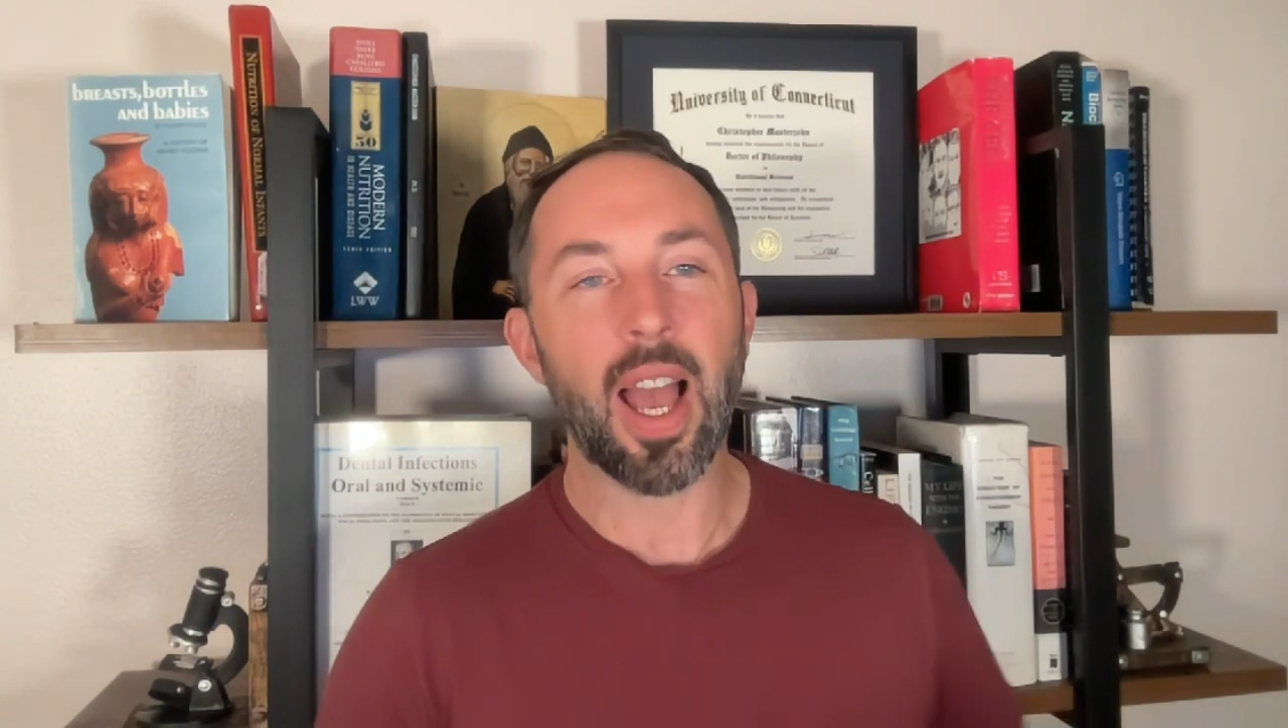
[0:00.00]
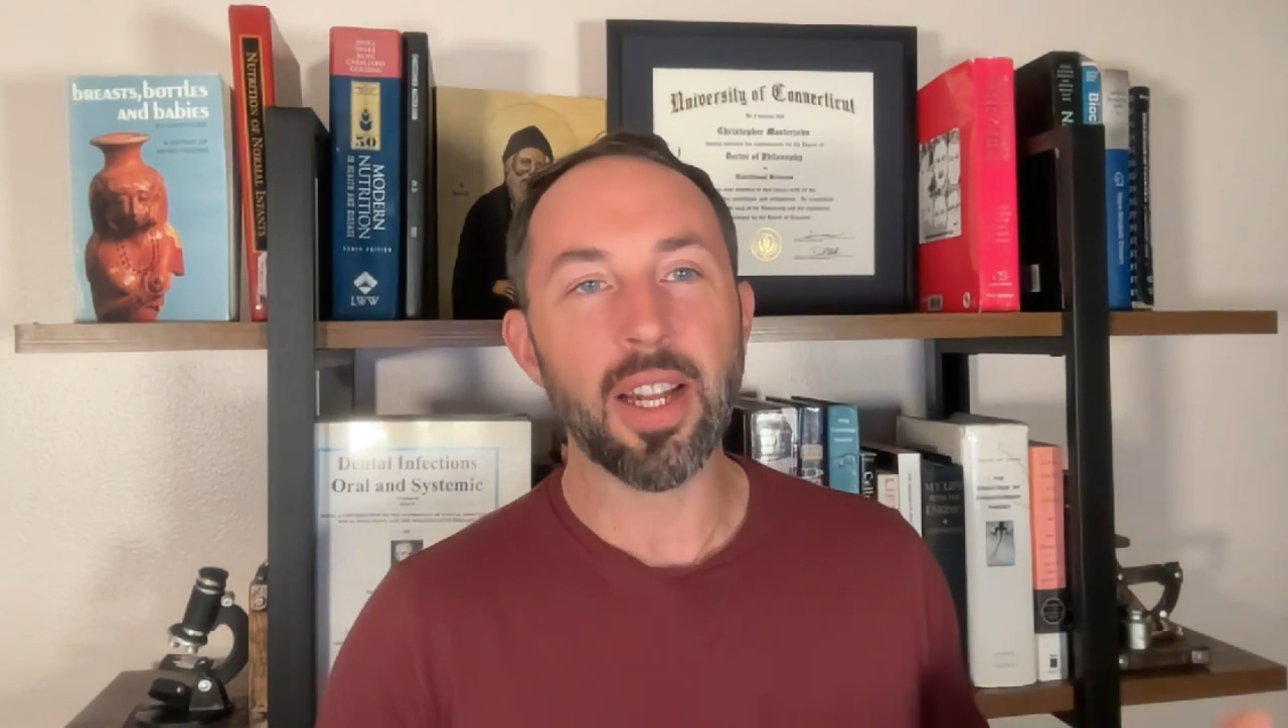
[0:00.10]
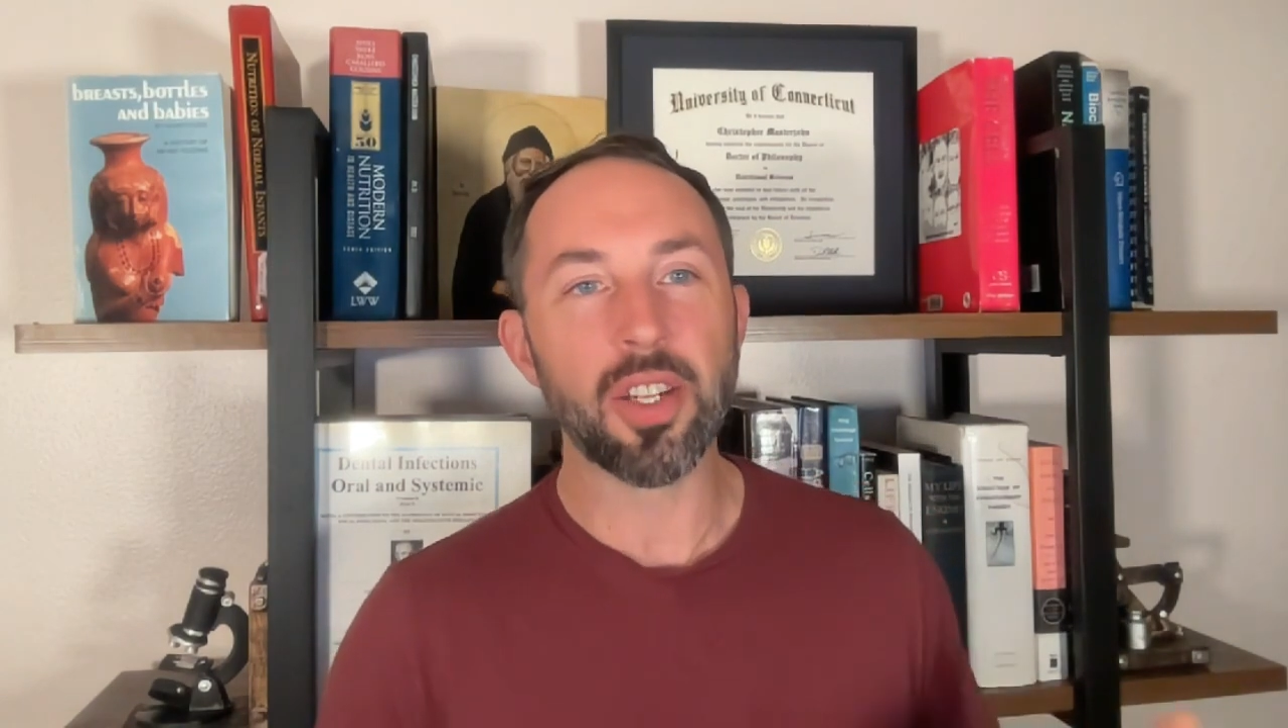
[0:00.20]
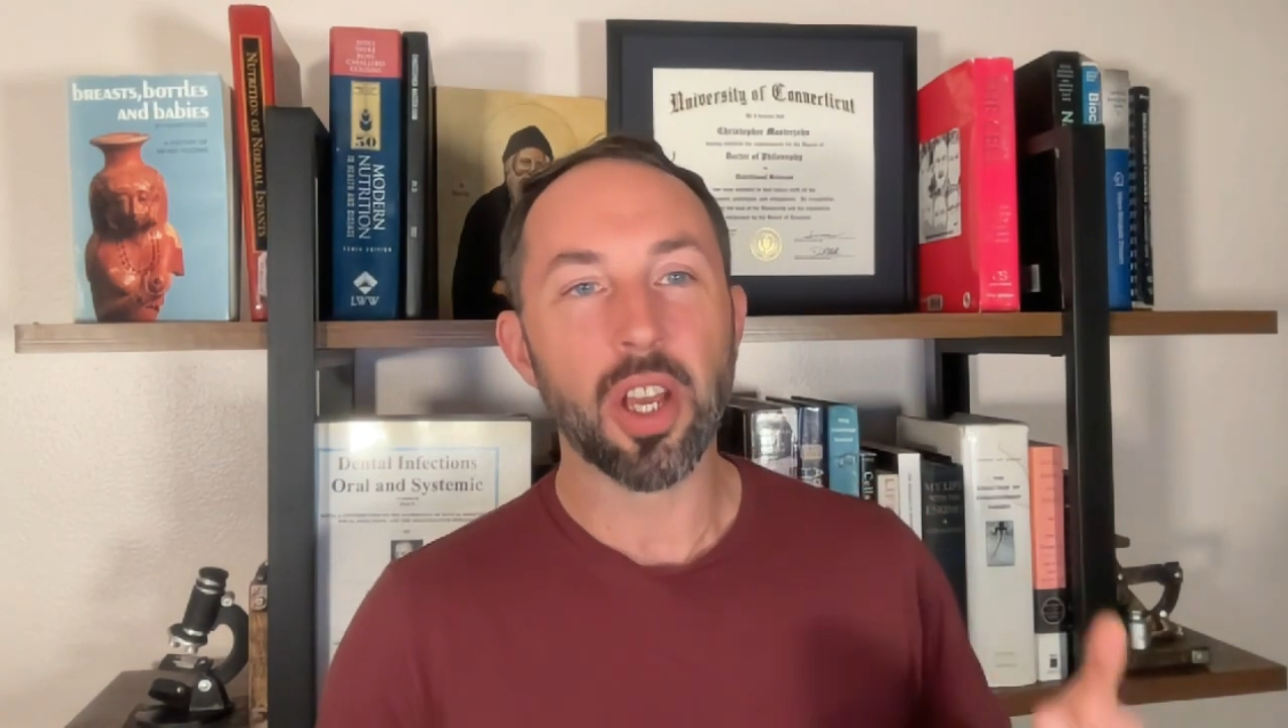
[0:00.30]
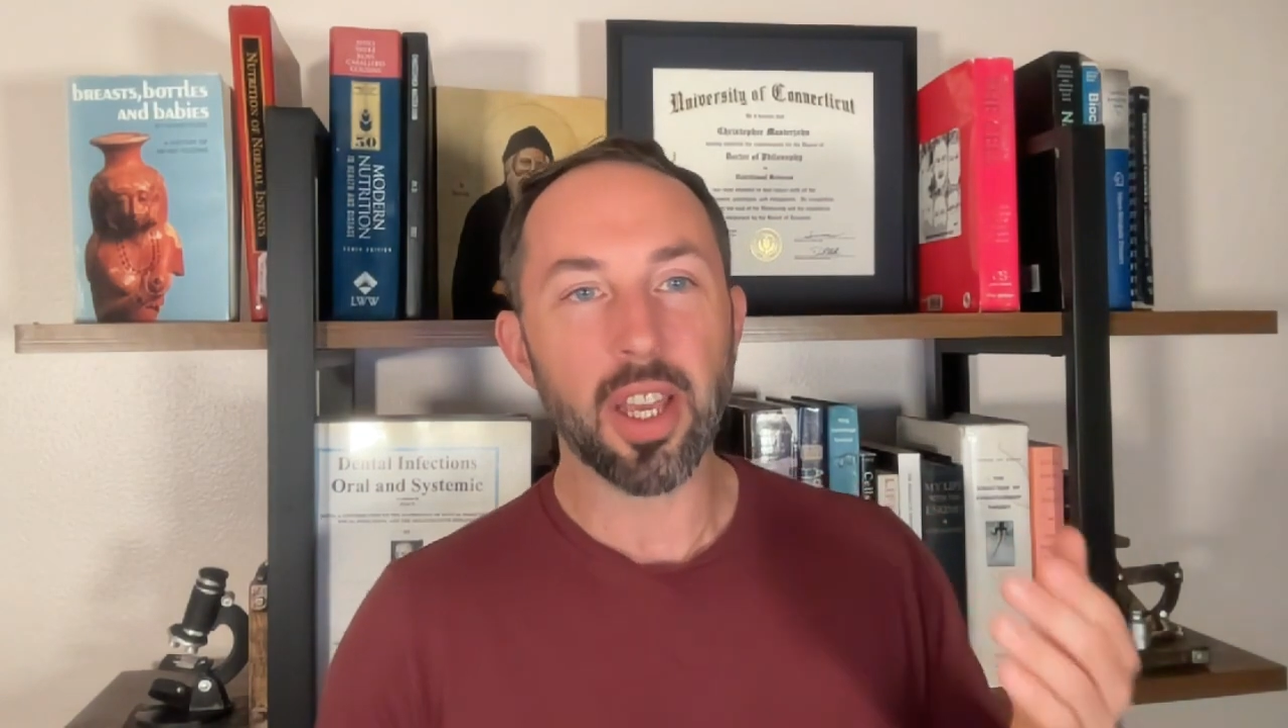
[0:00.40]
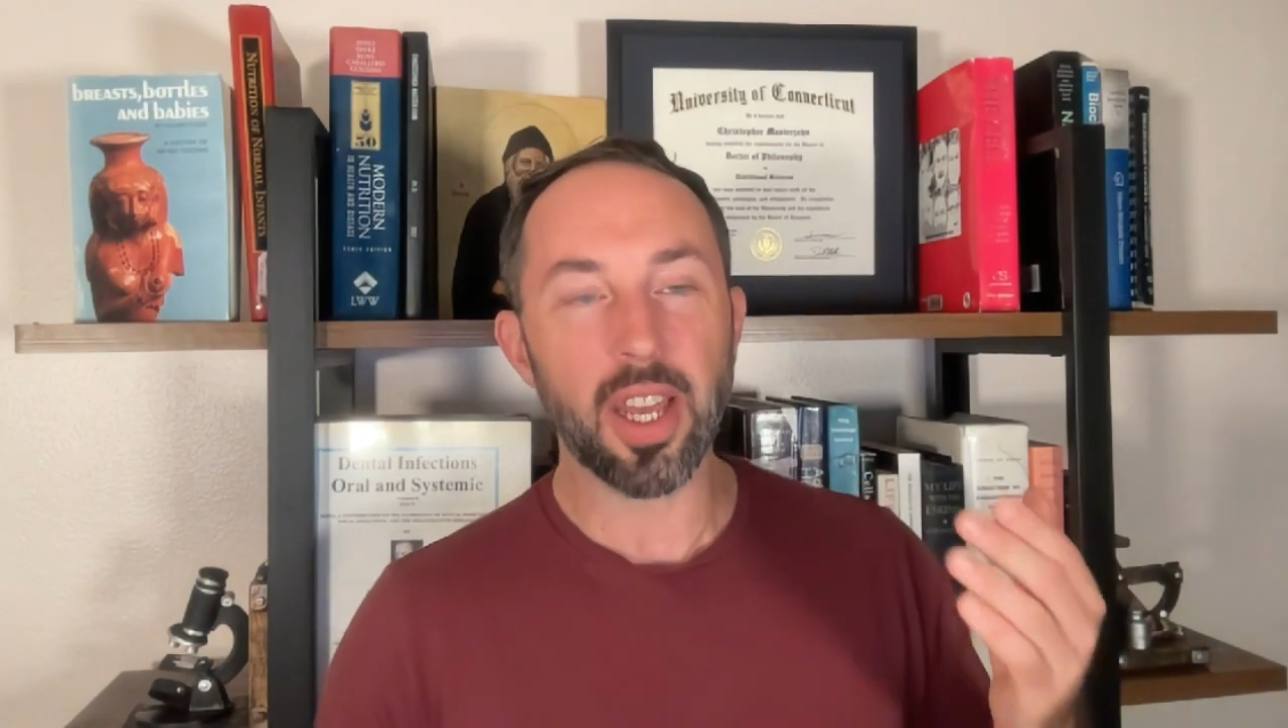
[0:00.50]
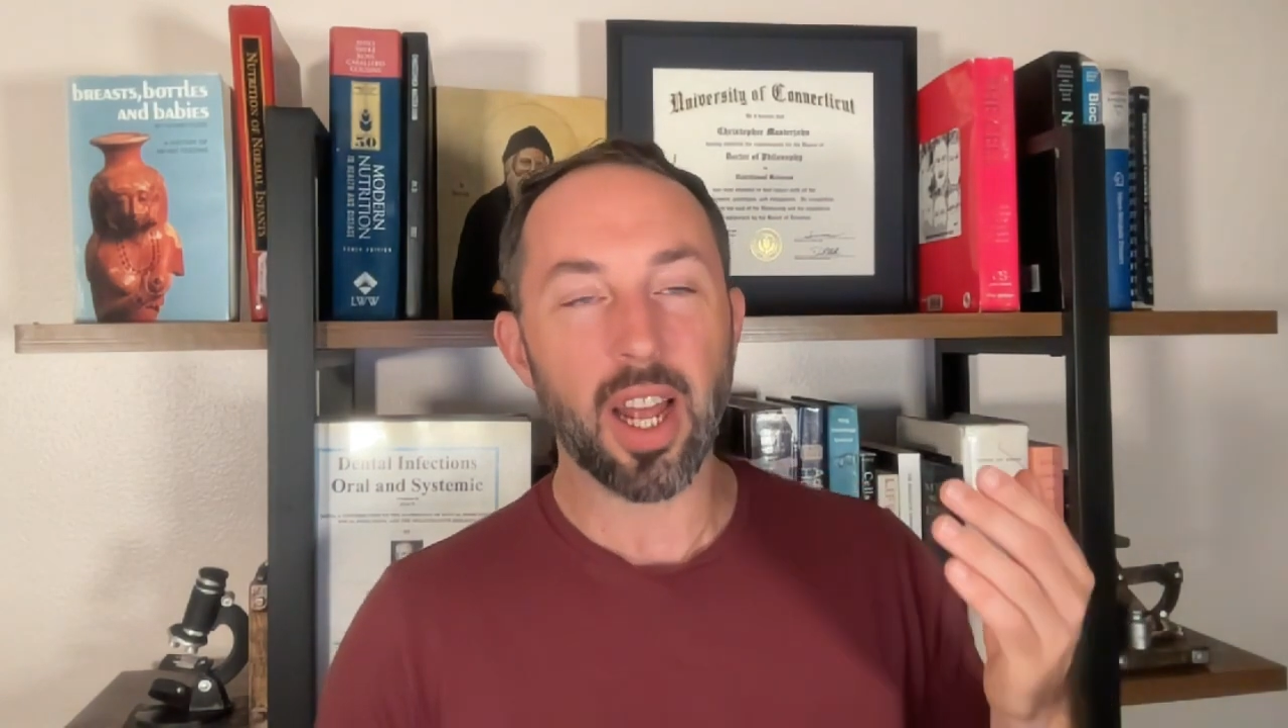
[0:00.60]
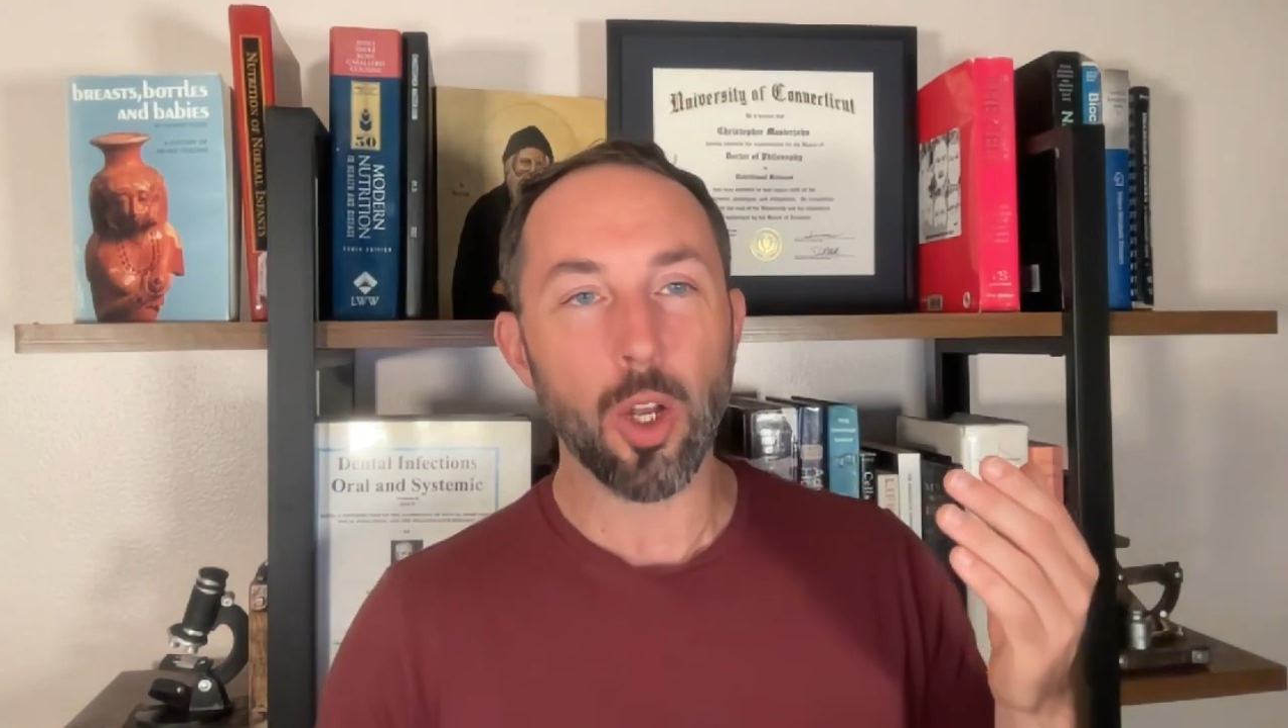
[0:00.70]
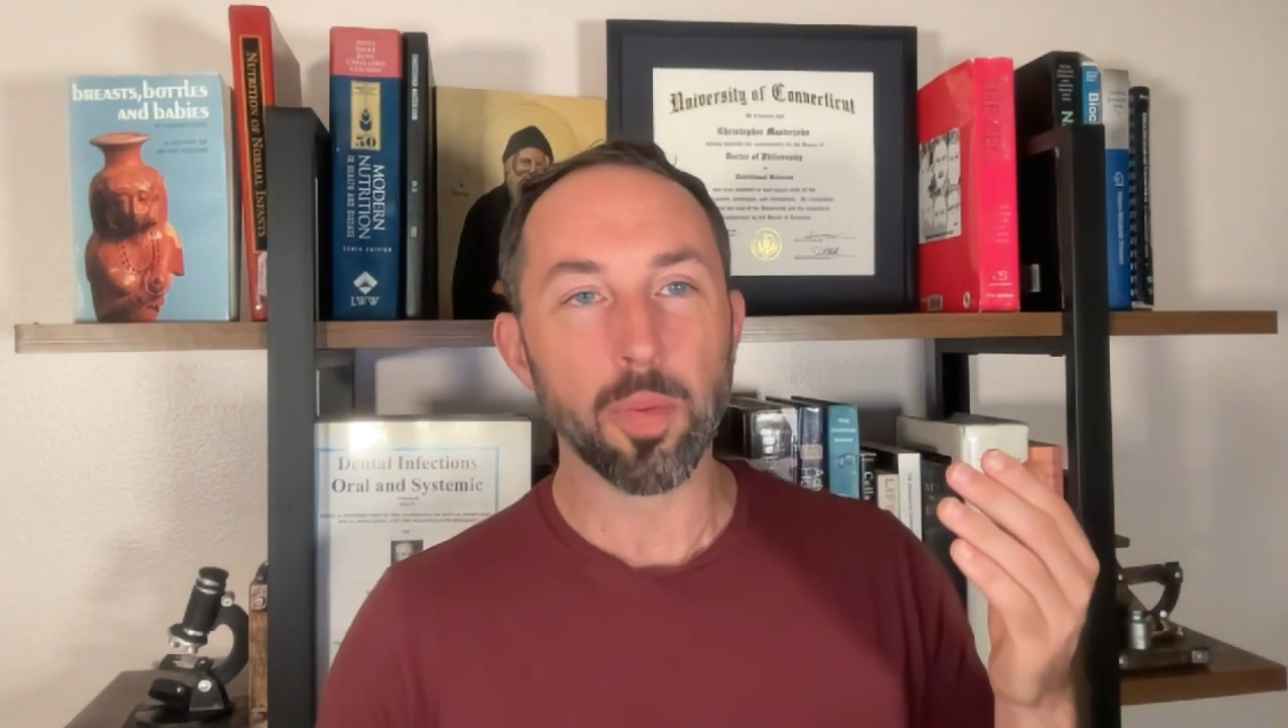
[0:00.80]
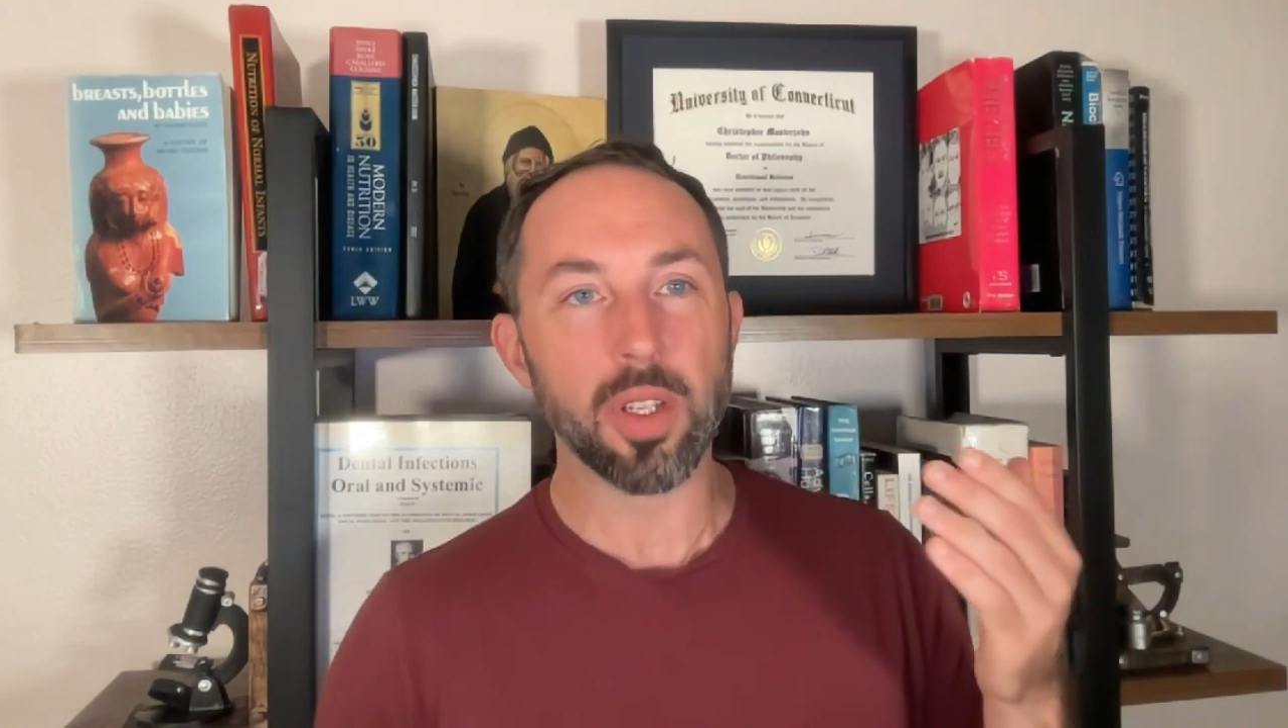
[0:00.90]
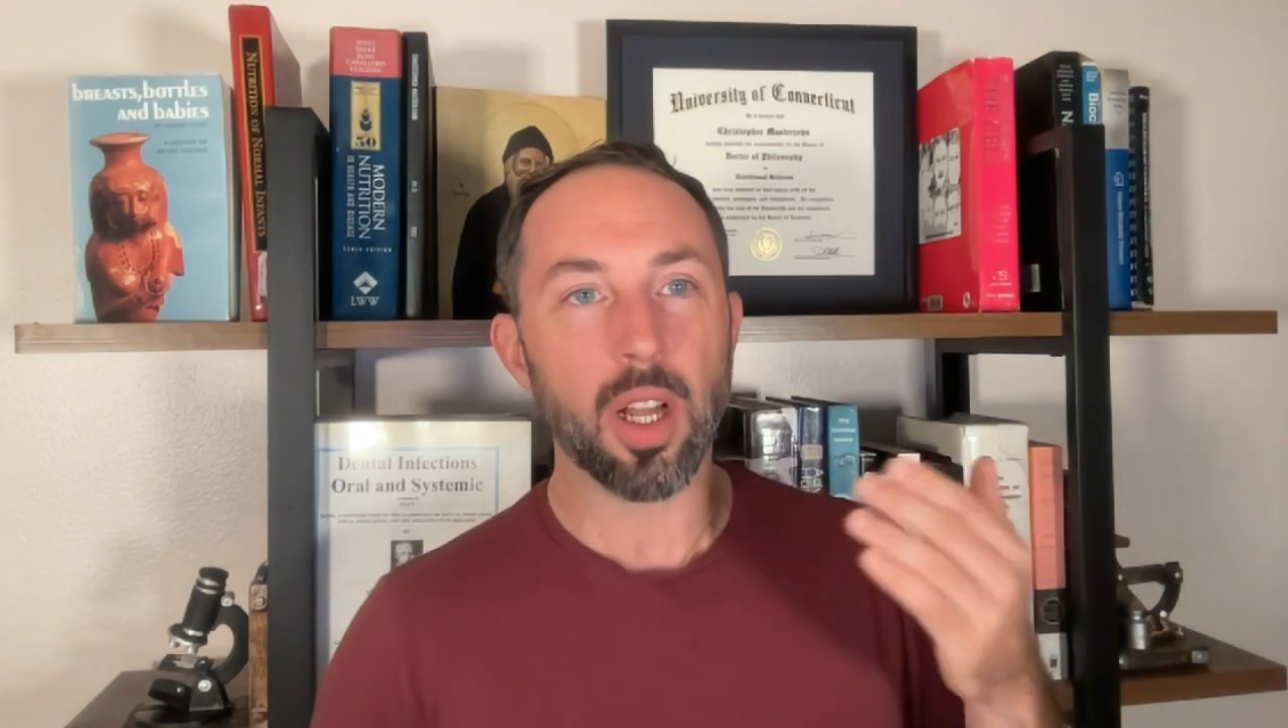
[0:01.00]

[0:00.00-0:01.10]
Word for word: And it helps